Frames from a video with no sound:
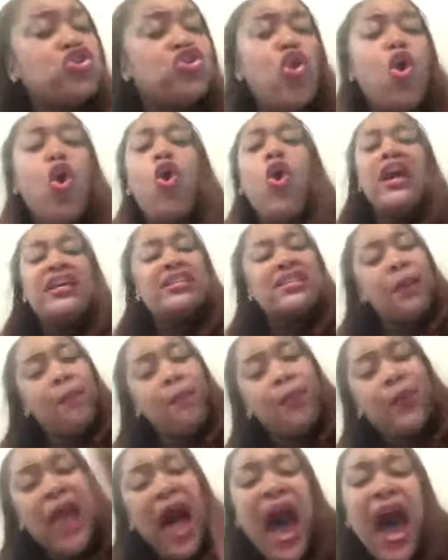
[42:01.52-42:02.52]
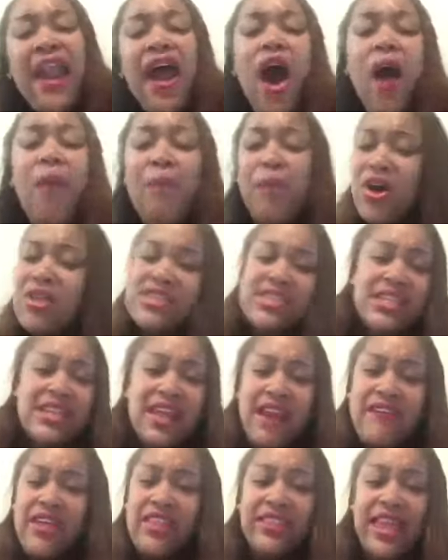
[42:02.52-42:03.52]
school, supplied her books
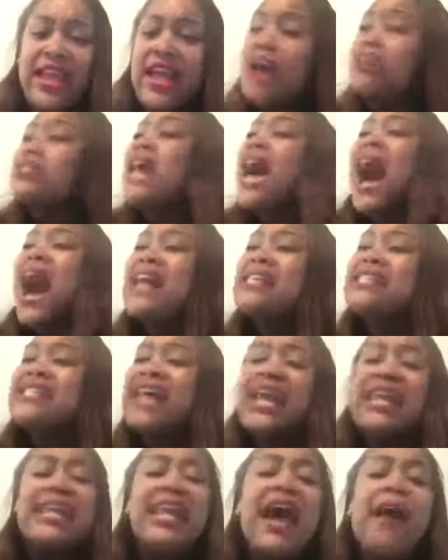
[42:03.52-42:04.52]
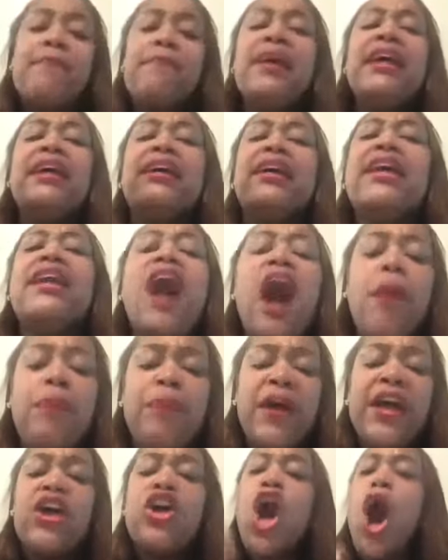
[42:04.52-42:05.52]
and everything else. I said, let me get
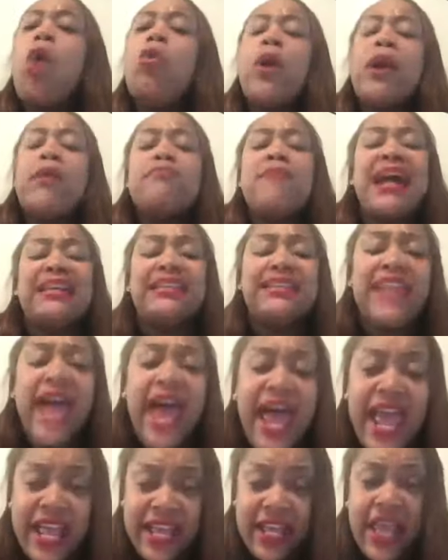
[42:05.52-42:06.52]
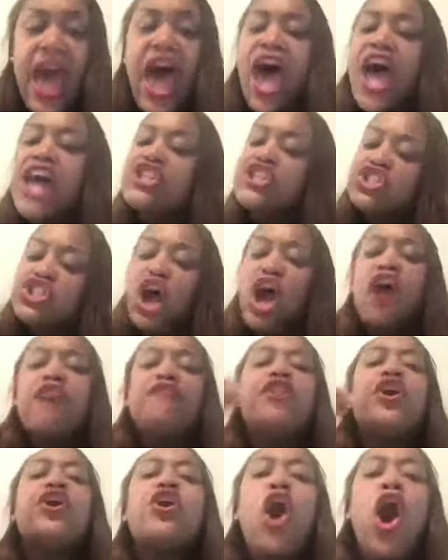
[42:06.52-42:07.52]
up and go with my day and
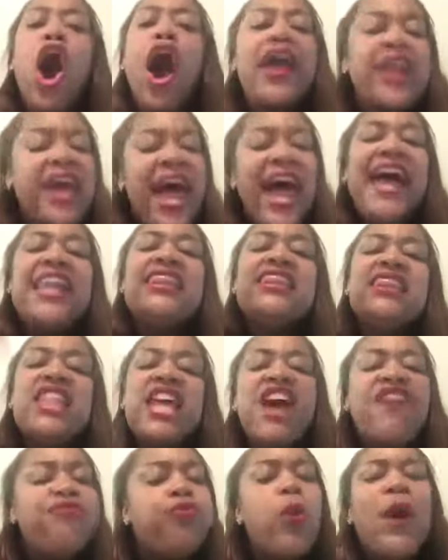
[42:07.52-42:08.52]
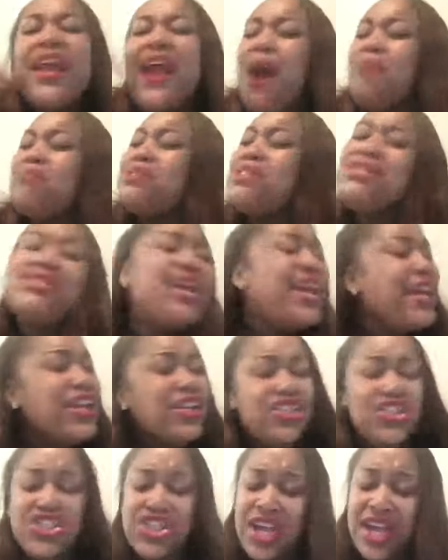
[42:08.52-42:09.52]
serve the God and live what I'm
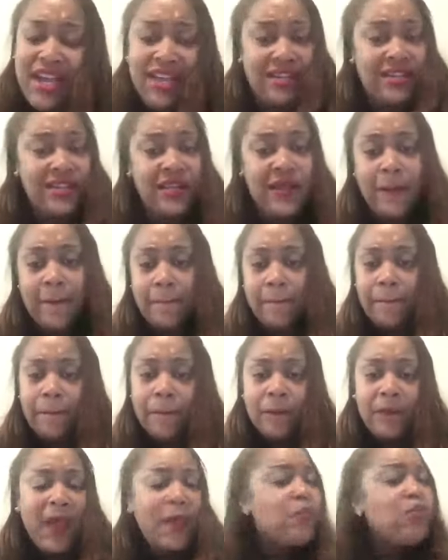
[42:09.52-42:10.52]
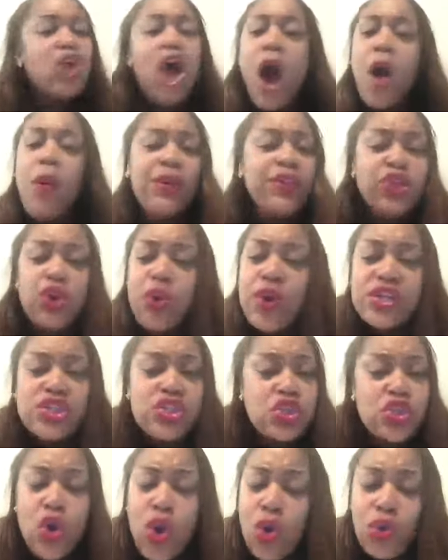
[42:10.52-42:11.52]
teaching. I'm going through it
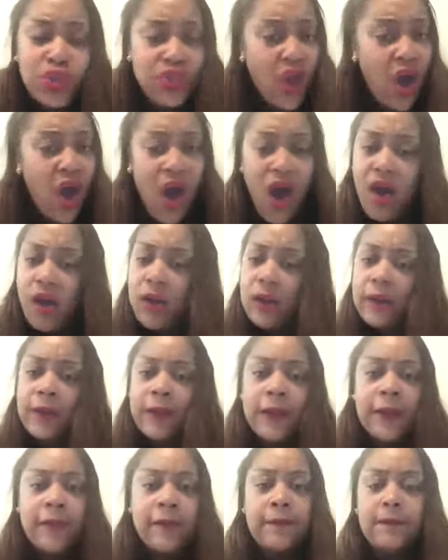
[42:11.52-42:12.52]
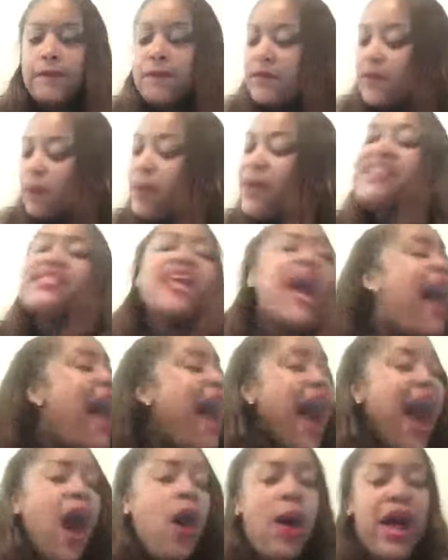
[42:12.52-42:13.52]
too, y'all. But it's
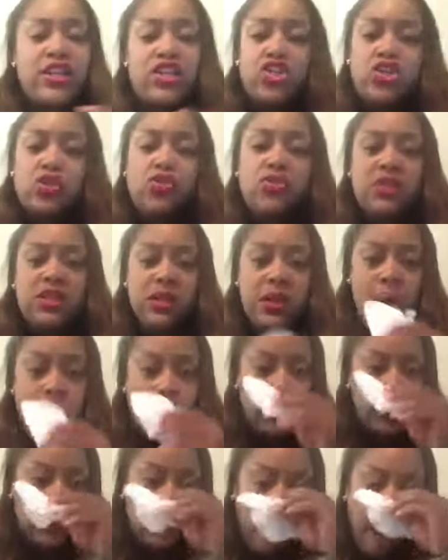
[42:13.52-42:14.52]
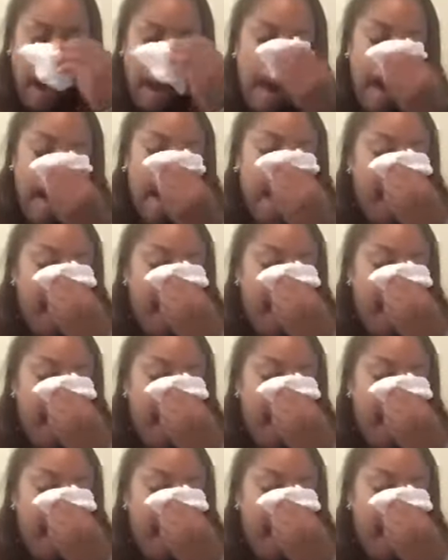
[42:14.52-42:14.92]
how I choose to go through it.